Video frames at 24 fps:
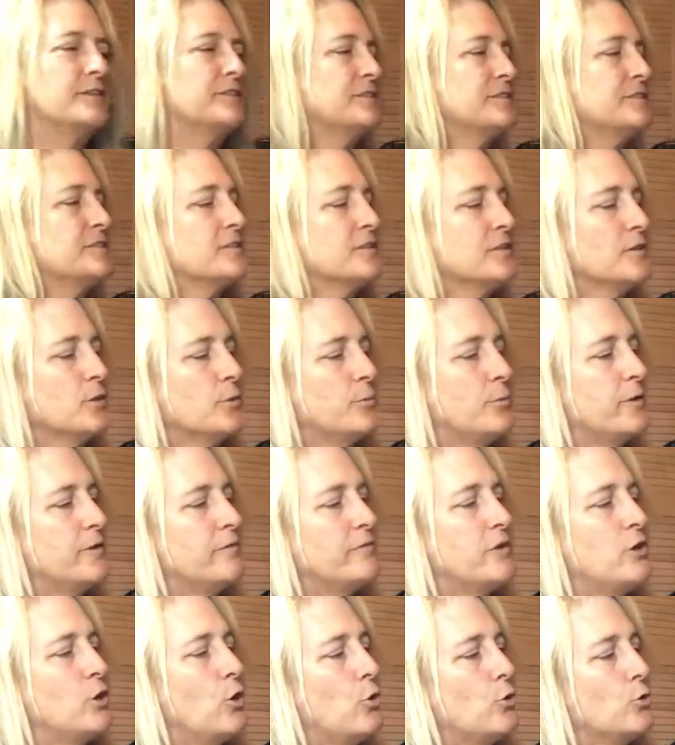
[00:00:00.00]
This is a little bit
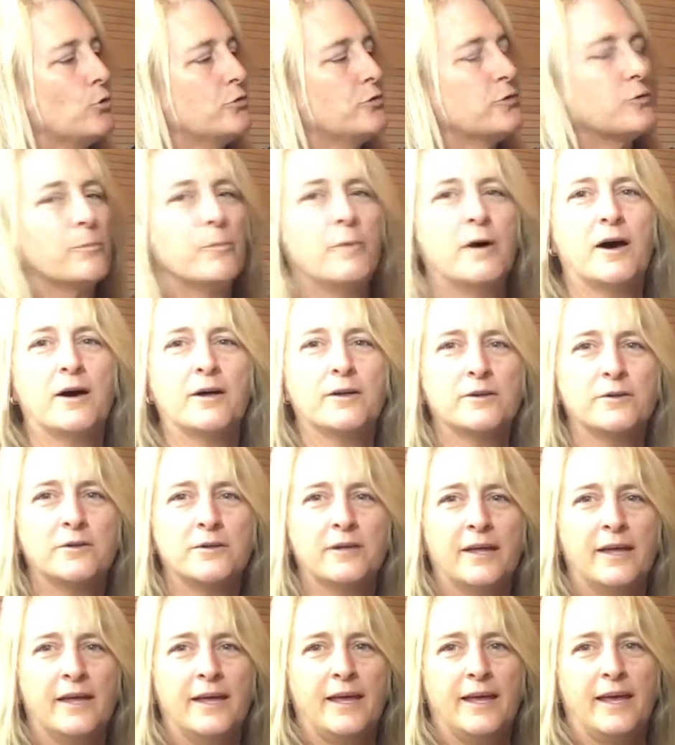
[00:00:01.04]
of an older
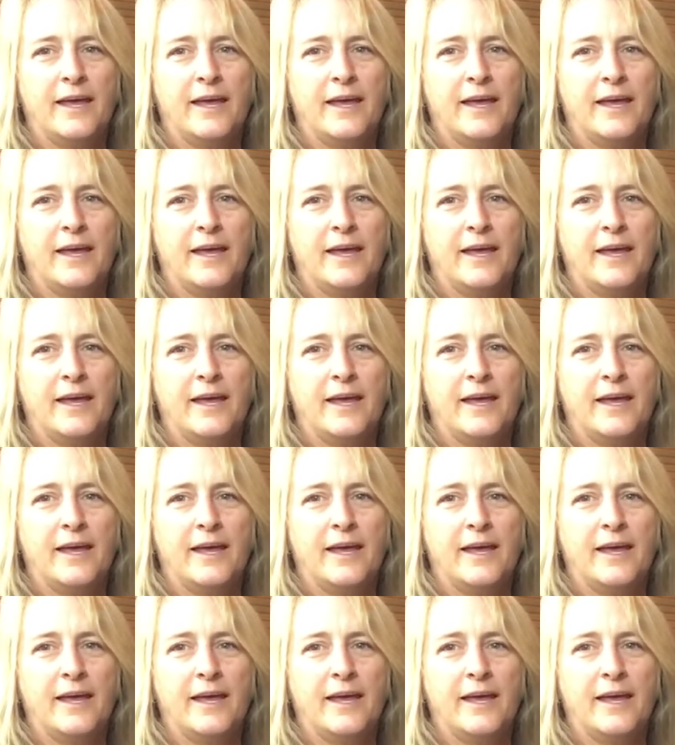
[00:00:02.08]
model,